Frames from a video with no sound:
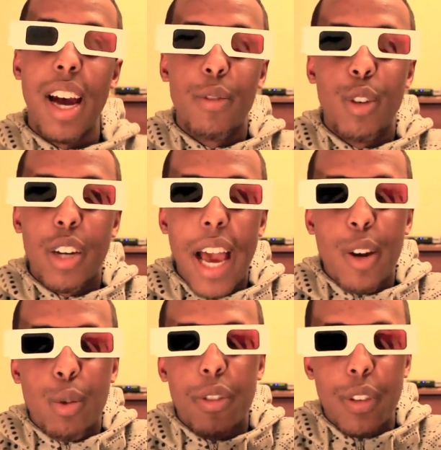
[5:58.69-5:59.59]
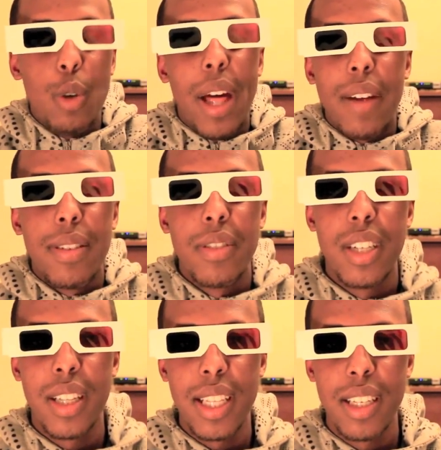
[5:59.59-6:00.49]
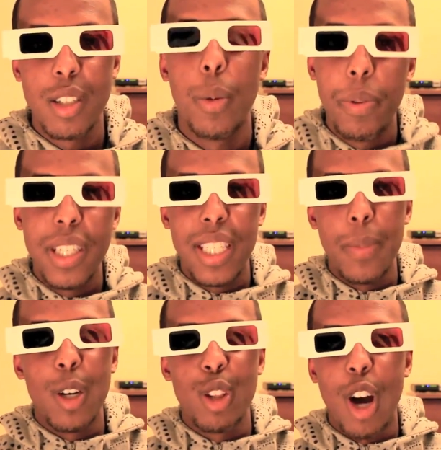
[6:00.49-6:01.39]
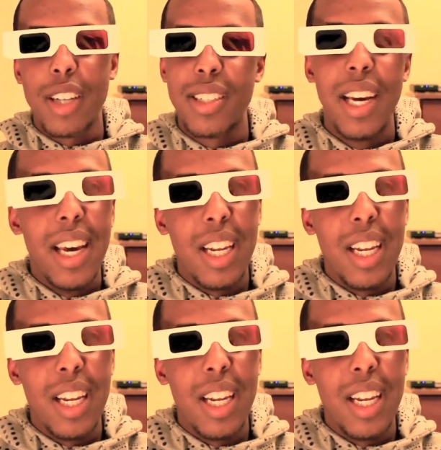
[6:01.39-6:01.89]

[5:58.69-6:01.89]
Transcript: ever kind of review that I've ever done like this, so please give me your thoughts.